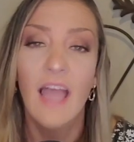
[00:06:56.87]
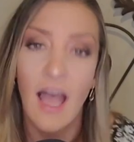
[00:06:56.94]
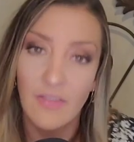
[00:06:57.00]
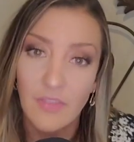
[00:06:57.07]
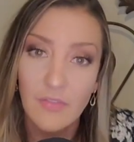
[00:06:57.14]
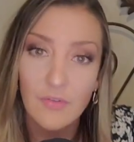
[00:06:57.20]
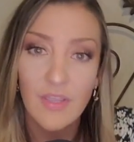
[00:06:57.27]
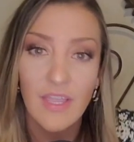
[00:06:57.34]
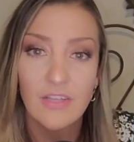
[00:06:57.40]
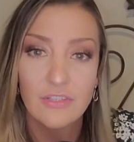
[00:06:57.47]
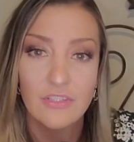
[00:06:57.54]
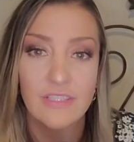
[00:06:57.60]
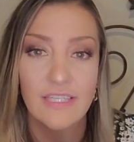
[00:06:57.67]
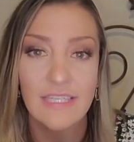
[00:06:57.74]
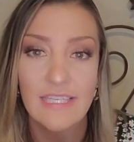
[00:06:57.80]
On the other hand,
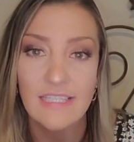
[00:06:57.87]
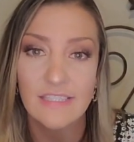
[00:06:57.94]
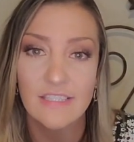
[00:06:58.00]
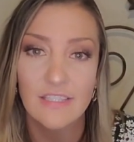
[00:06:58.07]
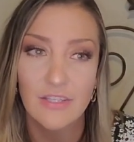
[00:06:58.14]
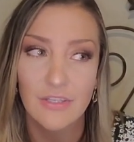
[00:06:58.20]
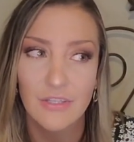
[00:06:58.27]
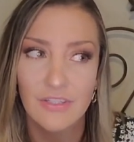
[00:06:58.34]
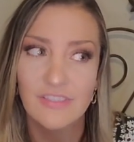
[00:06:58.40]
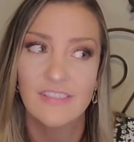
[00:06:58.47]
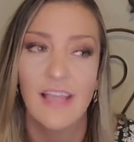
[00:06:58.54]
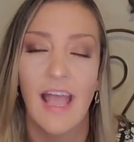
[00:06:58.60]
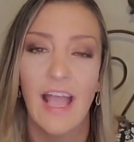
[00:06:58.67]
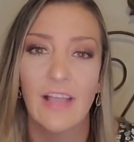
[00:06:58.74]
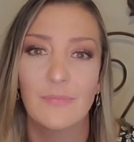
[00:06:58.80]
you're like, he's the good
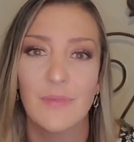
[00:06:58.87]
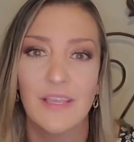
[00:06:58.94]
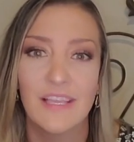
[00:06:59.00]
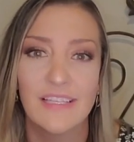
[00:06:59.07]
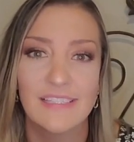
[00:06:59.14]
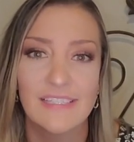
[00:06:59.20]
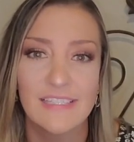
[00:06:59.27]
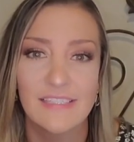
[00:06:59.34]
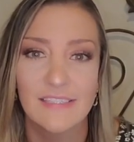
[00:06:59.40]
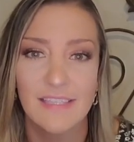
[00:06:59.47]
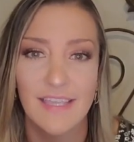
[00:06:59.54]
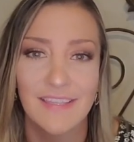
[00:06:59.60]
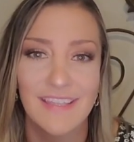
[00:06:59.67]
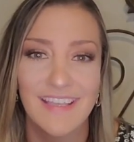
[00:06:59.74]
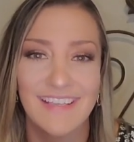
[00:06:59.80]
guy because he's
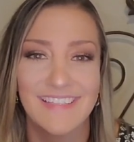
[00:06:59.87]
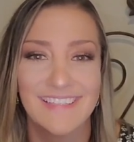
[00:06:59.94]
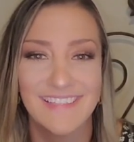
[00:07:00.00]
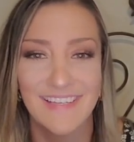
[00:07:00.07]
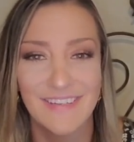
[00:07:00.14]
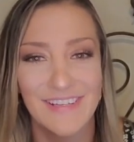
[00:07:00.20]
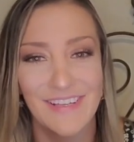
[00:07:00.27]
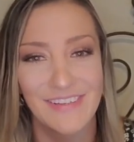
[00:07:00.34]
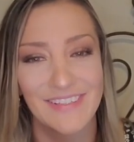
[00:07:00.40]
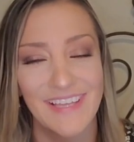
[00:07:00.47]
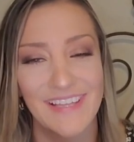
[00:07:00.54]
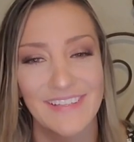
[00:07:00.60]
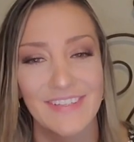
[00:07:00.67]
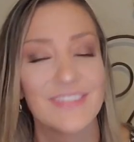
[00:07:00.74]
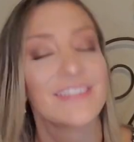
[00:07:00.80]
killing serial
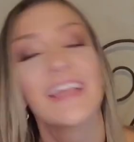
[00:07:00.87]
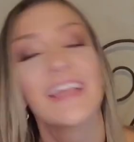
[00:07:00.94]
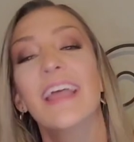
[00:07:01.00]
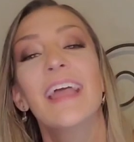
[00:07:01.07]
killers.